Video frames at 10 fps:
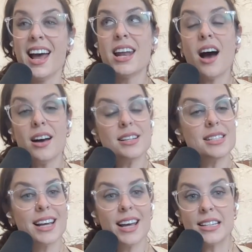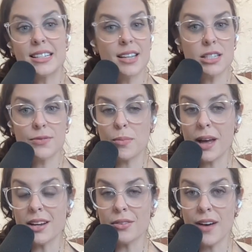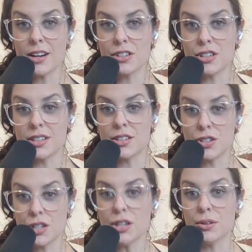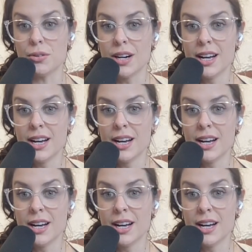And honestly, it exists for manufacturers too.